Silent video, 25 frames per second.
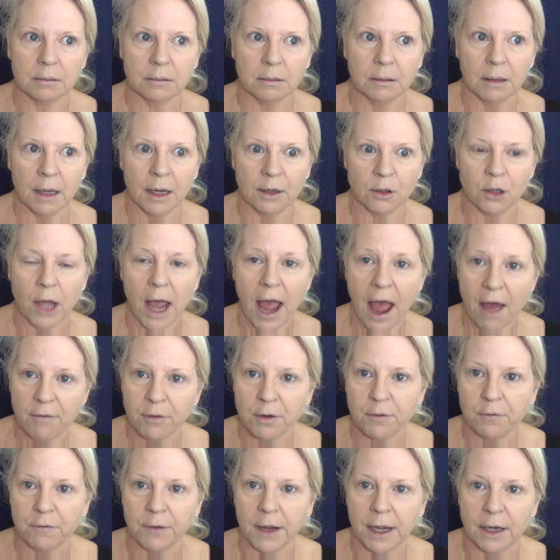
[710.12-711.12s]
and you
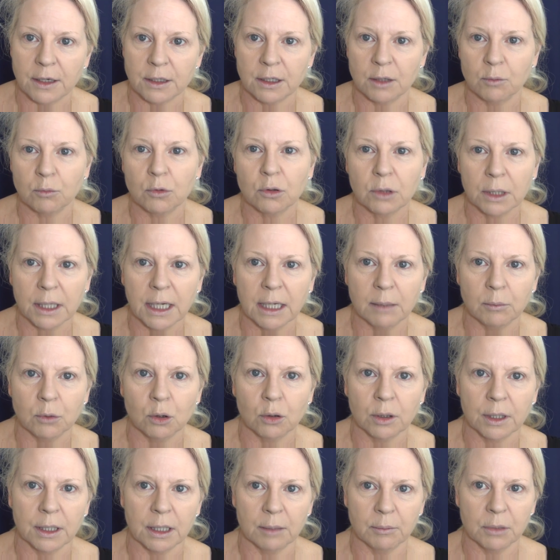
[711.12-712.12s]
haven't found it, well, keep
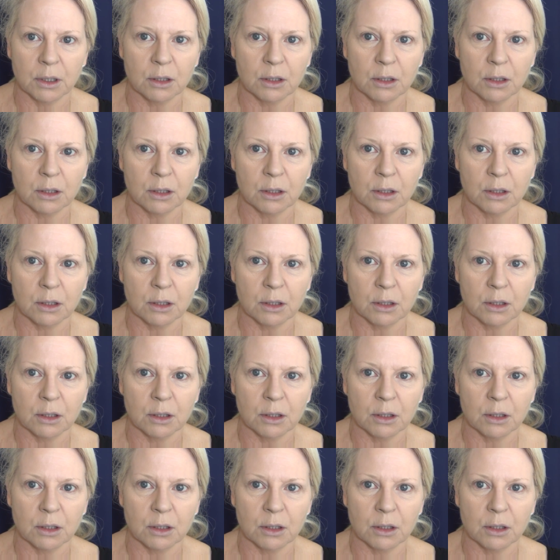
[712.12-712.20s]
looking,